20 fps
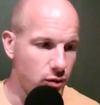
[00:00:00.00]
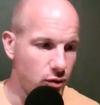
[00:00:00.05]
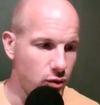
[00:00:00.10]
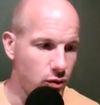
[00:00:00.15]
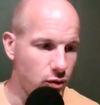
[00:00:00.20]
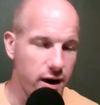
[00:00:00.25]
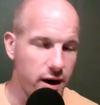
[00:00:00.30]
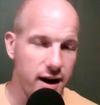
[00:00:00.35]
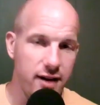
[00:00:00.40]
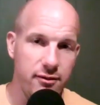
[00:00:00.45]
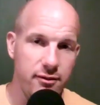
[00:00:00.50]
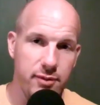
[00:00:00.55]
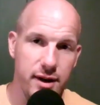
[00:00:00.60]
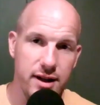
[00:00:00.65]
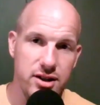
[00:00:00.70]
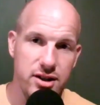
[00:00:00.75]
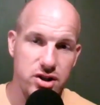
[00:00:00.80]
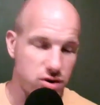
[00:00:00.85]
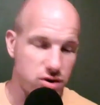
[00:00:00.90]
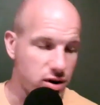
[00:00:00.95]
what I've
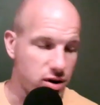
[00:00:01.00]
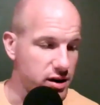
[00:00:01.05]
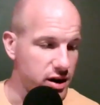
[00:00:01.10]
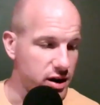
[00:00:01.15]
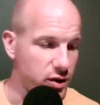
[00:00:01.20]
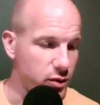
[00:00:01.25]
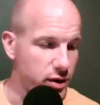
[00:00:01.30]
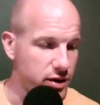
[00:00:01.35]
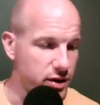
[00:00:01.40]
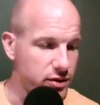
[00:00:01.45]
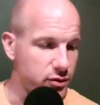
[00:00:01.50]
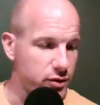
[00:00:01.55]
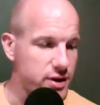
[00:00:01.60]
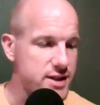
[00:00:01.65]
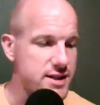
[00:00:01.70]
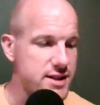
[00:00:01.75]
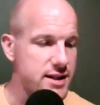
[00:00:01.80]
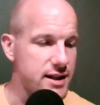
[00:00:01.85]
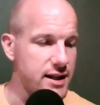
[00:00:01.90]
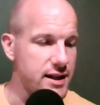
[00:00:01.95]
been struggling with
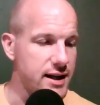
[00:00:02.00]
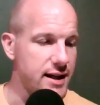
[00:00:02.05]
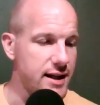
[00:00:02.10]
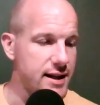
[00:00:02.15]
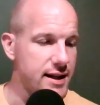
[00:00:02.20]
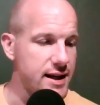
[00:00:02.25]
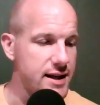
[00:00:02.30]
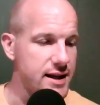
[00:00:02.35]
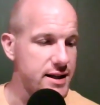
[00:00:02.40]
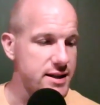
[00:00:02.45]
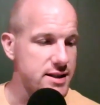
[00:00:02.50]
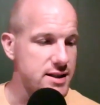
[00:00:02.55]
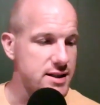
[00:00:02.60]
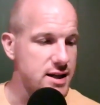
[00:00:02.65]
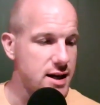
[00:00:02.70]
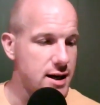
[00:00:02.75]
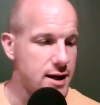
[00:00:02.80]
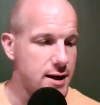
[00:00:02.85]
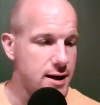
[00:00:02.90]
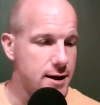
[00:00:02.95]
recently, and that
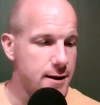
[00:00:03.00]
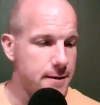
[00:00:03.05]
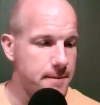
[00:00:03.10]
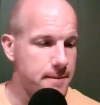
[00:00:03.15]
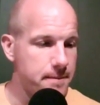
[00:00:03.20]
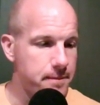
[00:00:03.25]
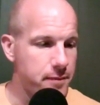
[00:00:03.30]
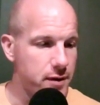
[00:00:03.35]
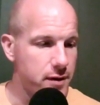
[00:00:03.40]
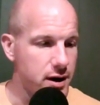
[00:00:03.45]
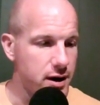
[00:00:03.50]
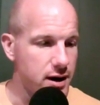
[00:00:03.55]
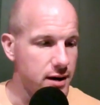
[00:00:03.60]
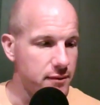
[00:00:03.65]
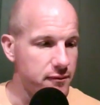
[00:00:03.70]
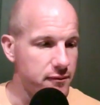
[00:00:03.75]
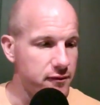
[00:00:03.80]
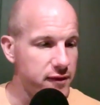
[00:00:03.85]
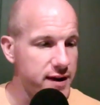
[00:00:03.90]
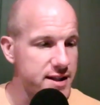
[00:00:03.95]
is
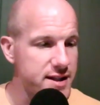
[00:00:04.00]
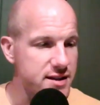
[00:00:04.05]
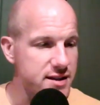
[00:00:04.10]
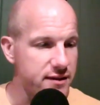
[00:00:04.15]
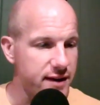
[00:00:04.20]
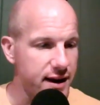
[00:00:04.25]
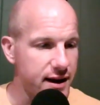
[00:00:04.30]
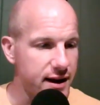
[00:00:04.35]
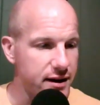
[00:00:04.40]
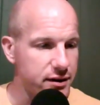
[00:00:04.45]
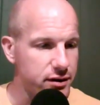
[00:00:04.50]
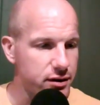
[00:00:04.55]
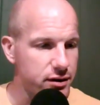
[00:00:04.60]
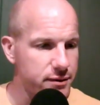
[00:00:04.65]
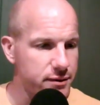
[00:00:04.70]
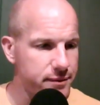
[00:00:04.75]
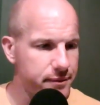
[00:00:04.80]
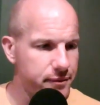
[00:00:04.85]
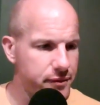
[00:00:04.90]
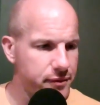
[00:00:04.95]
fits of
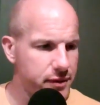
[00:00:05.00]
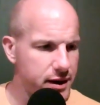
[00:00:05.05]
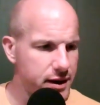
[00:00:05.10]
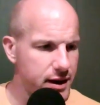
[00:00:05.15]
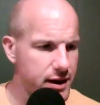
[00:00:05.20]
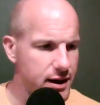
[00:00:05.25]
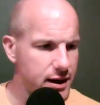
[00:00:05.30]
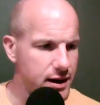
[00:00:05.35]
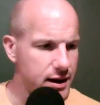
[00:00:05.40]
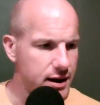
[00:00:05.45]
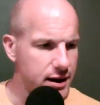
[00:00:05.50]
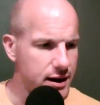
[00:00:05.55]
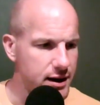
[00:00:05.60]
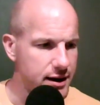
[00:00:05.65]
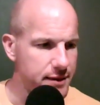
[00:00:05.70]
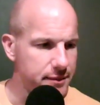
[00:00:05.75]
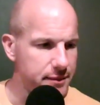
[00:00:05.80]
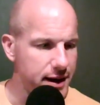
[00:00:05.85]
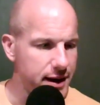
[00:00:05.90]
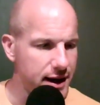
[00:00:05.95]
anger,
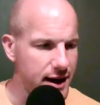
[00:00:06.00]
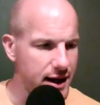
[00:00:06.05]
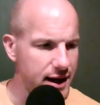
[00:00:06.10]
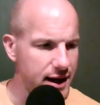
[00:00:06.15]
what